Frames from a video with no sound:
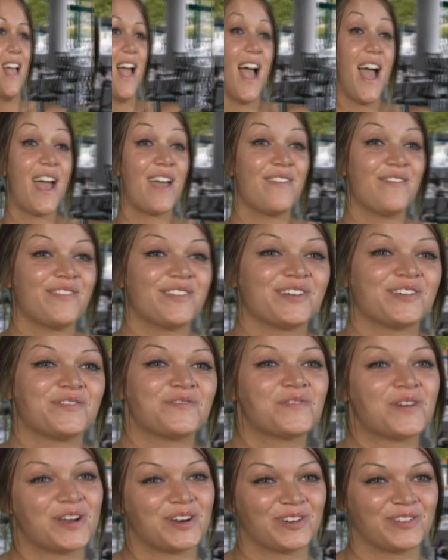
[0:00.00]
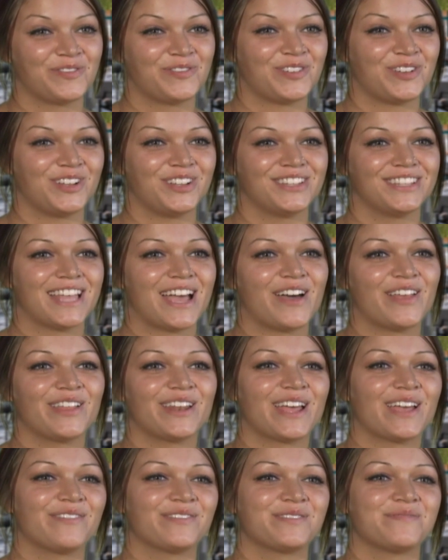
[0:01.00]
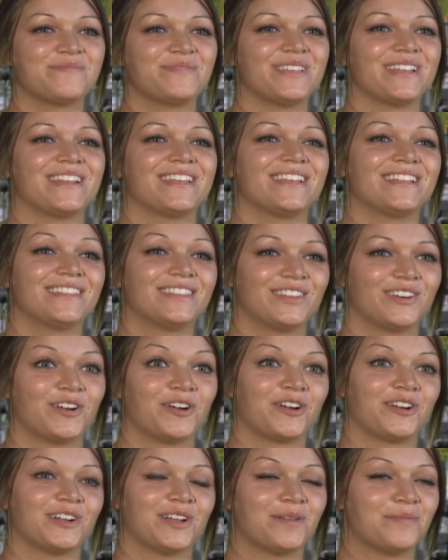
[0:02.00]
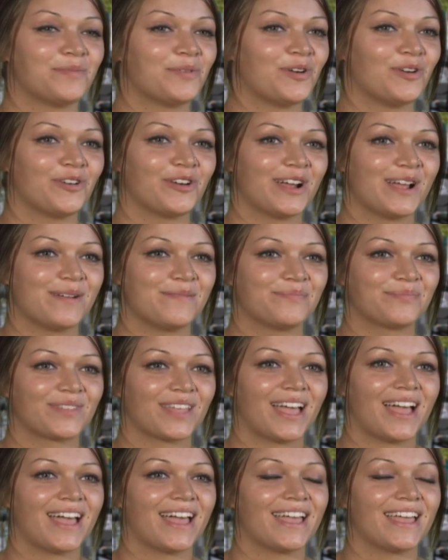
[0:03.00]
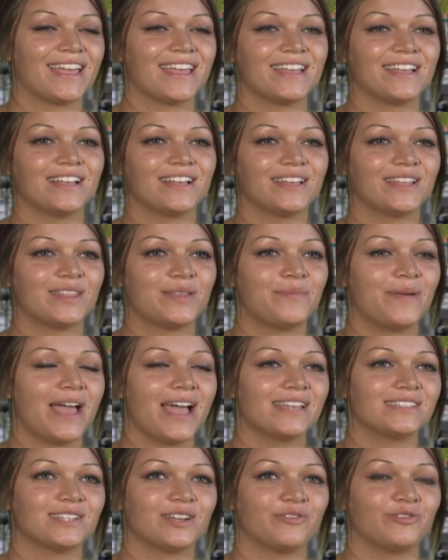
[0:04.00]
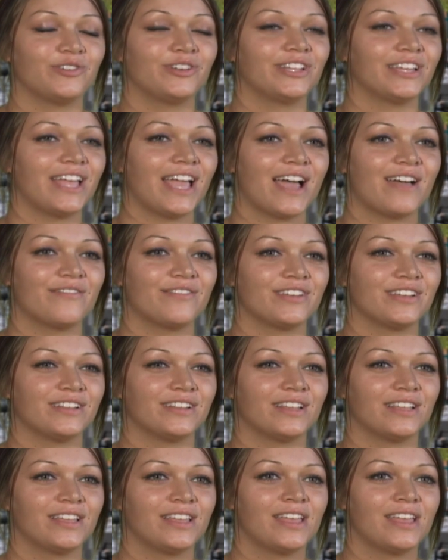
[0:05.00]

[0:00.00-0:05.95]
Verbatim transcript: I feel wonderful now that I've completed the Narconon program. I in the past I really haven't